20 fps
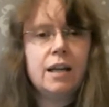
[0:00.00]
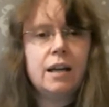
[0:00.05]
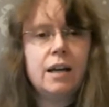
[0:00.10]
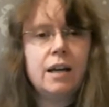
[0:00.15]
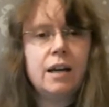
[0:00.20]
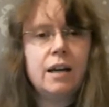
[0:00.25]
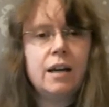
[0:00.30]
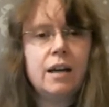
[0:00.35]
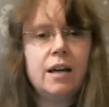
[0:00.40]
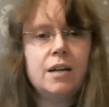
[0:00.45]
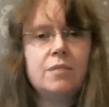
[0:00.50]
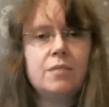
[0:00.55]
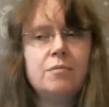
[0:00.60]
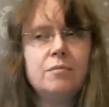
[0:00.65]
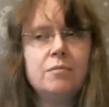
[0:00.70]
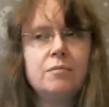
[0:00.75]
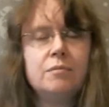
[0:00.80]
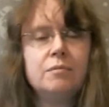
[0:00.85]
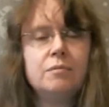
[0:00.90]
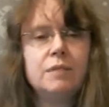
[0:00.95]
and
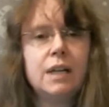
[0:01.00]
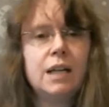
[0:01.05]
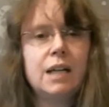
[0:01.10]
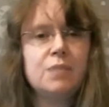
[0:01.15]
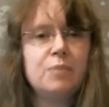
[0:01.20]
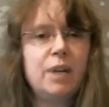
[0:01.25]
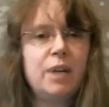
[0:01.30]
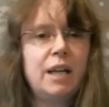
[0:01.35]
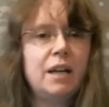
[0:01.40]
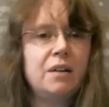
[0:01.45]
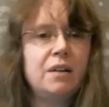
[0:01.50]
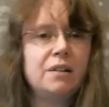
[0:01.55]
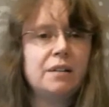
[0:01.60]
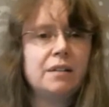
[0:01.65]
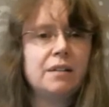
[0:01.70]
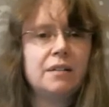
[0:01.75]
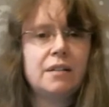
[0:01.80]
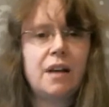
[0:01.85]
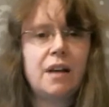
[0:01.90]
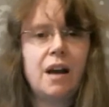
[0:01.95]

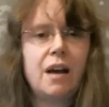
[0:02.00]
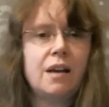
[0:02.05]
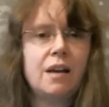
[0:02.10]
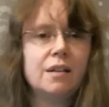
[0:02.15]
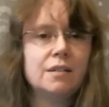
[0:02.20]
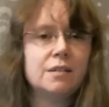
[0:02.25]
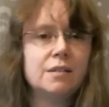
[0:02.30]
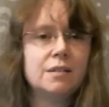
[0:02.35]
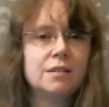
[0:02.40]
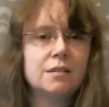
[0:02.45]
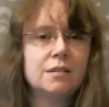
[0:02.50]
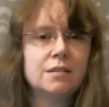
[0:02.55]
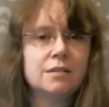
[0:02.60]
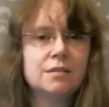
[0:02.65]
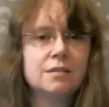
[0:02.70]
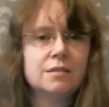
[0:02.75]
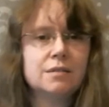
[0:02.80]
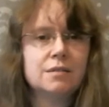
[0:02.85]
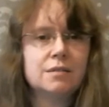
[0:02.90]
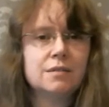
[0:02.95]
peanuts and
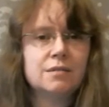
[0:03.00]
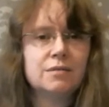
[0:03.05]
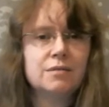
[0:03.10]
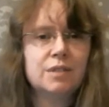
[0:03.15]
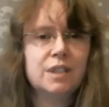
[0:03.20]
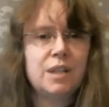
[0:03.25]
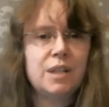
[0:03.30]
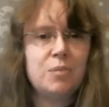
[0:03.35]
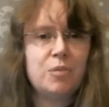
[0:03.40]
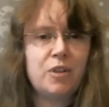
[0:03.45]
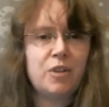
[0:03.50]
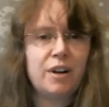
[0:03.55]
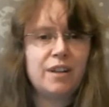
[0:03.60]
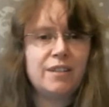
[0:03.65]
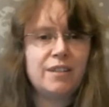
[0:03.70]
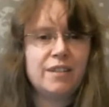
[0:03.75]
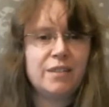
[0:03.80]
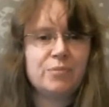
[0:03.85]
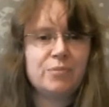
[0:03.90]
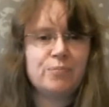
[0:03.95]
what he brings.